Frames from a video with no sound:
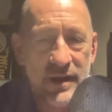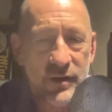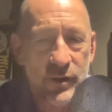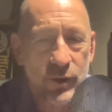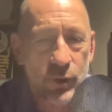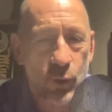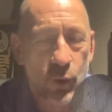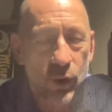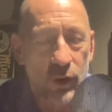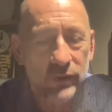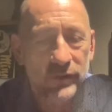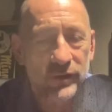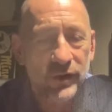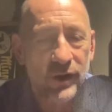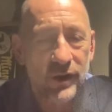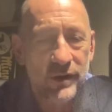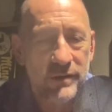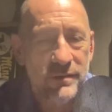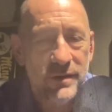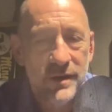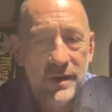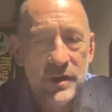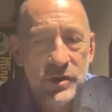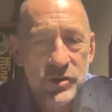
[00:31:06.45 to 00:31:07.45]
or worked on
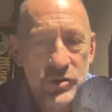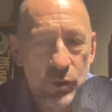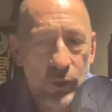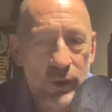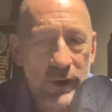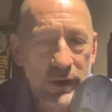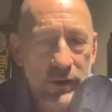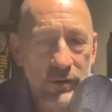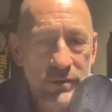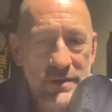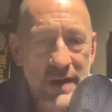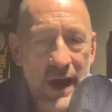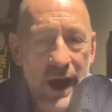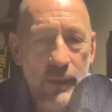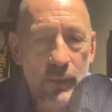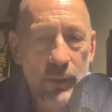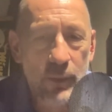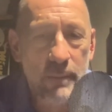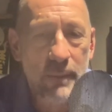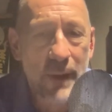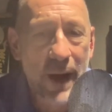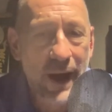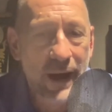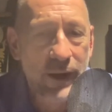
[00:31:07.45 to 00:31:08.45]
during your time with
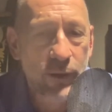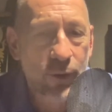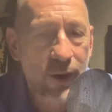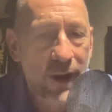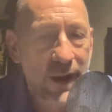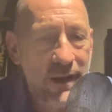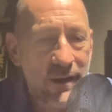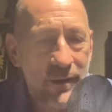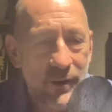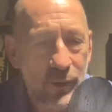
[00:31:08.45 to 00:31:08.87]
MeiGray,